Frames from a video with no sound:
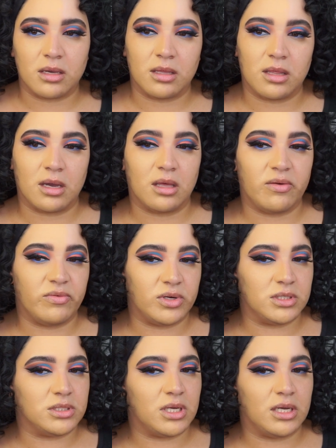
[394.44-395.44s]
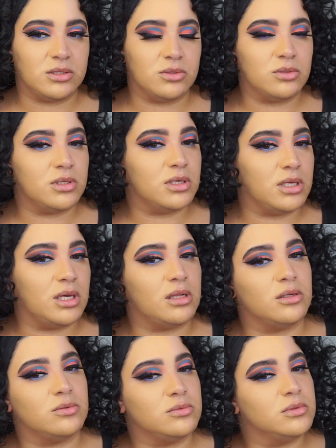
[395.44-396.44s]
Look at that coverage. I do look
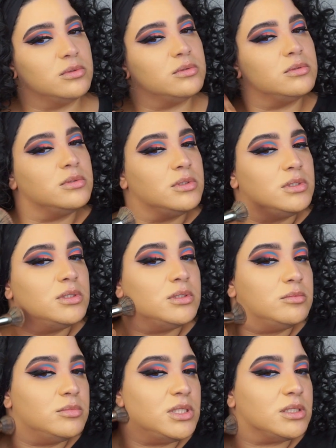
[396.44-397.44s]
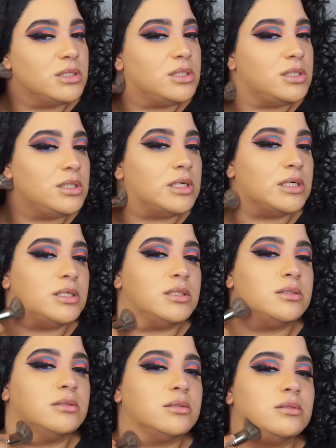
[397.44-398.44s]
yellow. I'm not gonna lie.
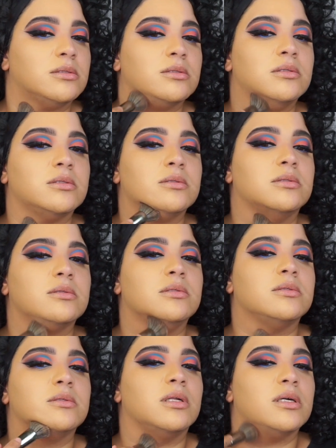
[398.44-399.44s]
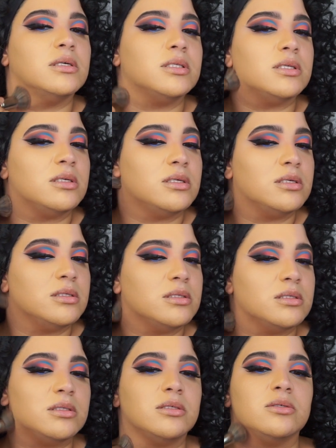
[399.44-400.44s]
Like I said, it is
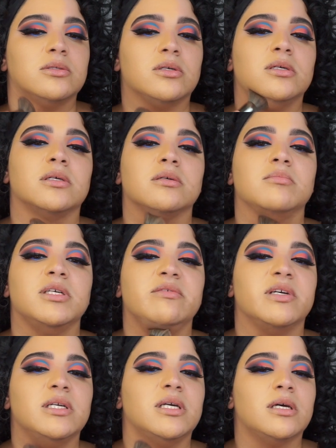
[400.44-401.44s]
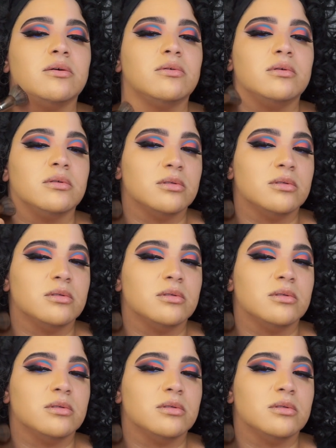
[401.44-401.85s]
a little dark on me right now.